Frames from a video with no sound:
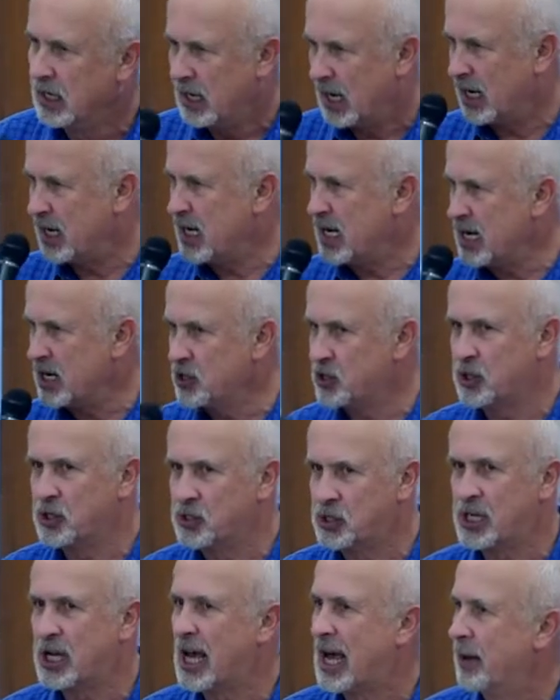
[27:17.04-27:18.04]
and the engine
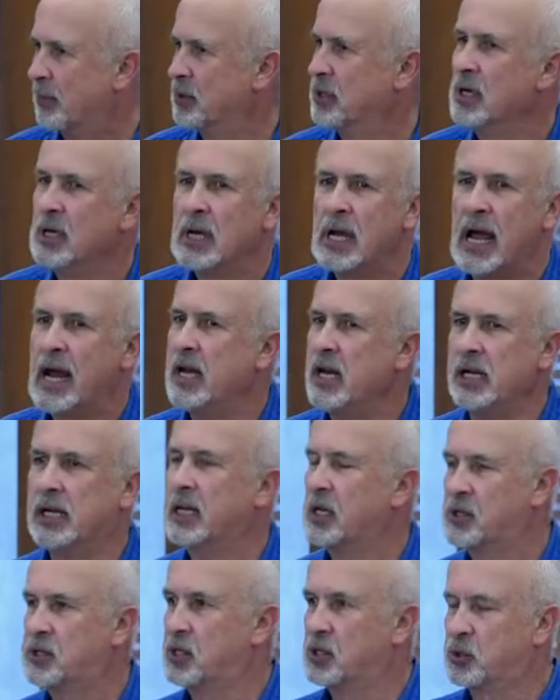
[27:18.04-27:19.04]
stops. And he
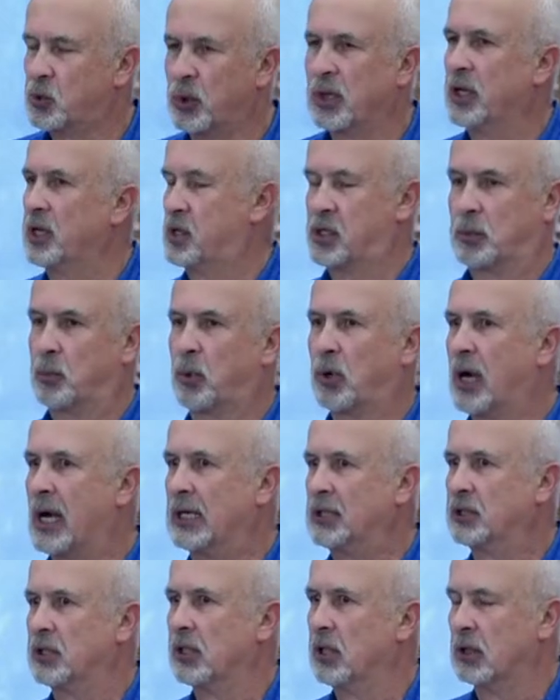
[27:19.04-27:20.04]
gets this really
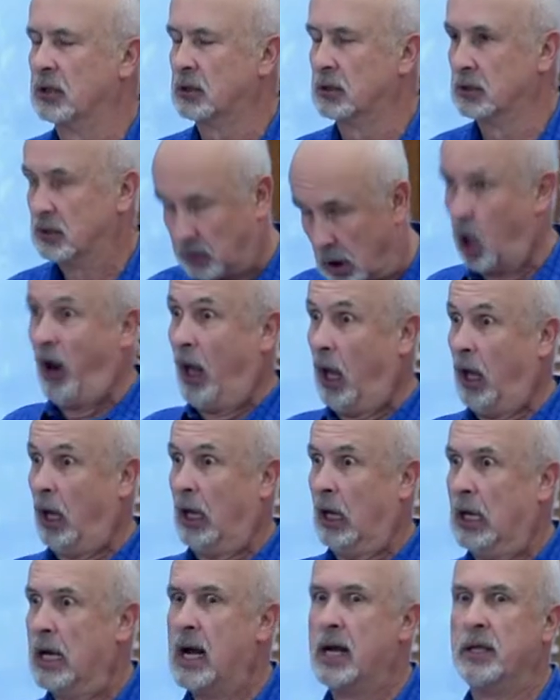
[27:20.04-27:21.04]
surprised look.
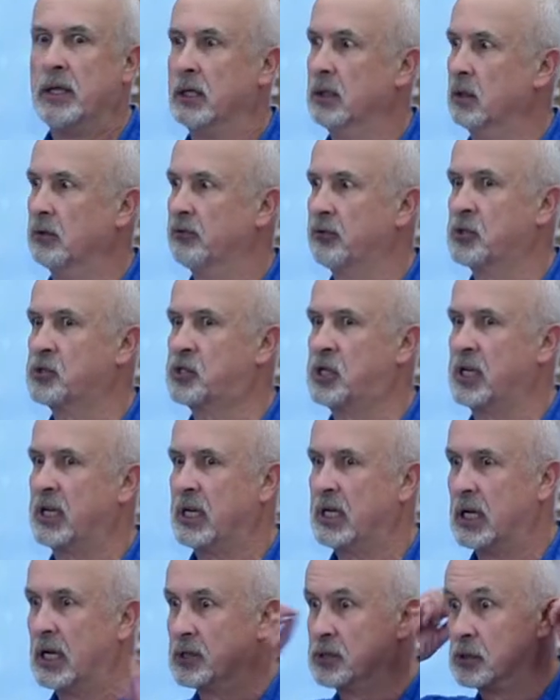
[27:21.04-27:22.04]
And then first thing
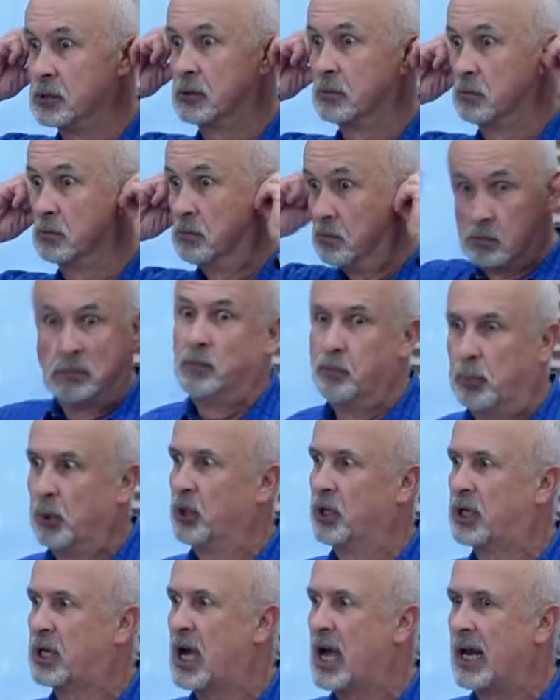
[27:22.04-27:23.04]
he does is
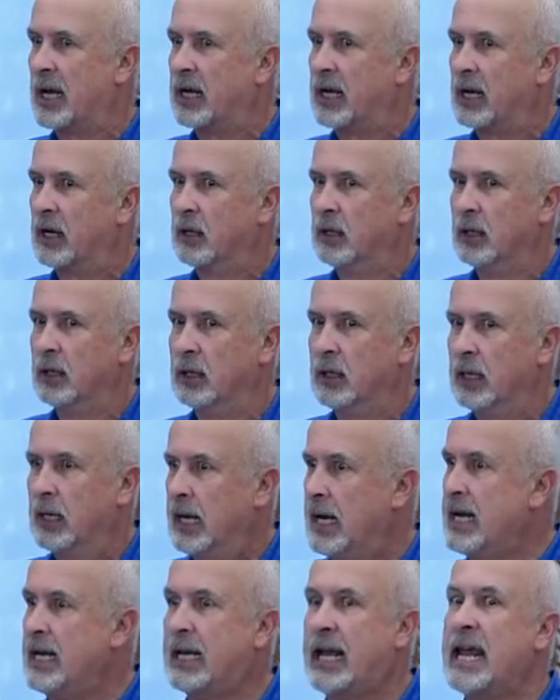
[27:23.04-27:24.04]
pull the cockpit.
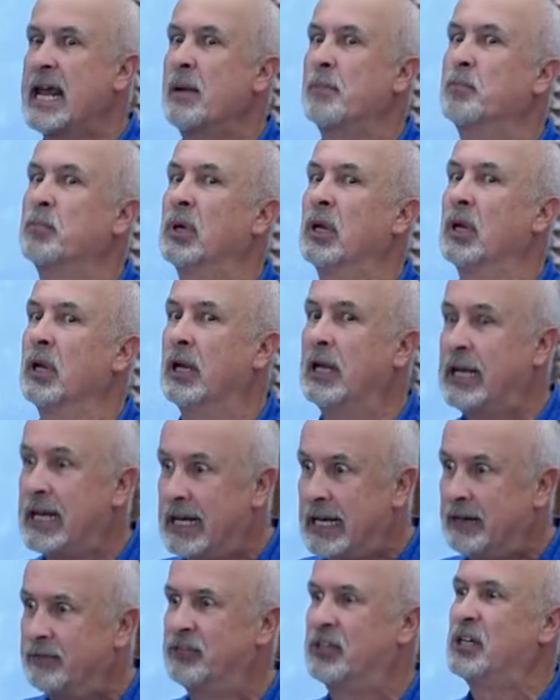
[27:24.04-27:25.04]
He can't
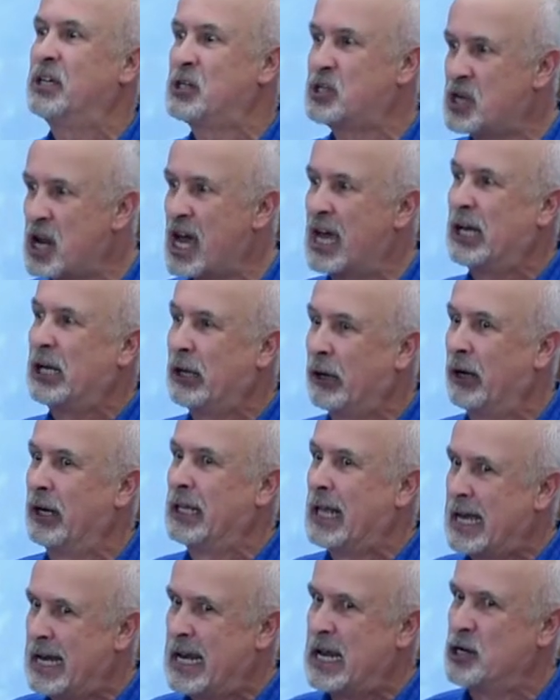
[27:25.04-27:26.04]
believe that he's not
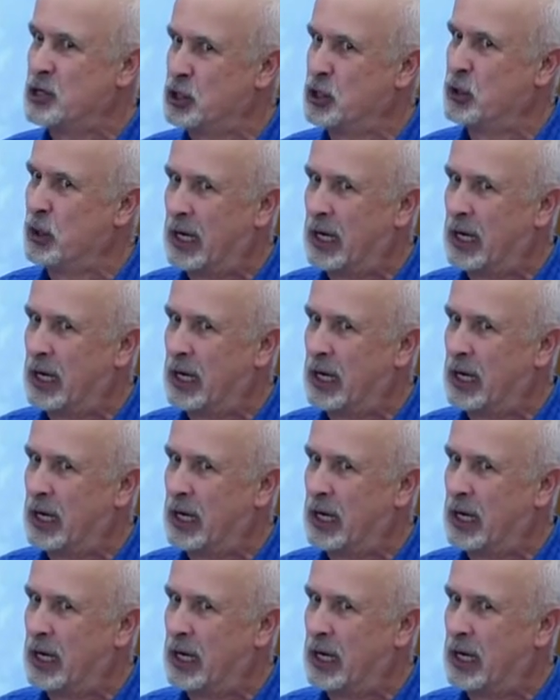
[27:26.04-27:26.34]
hearing that engine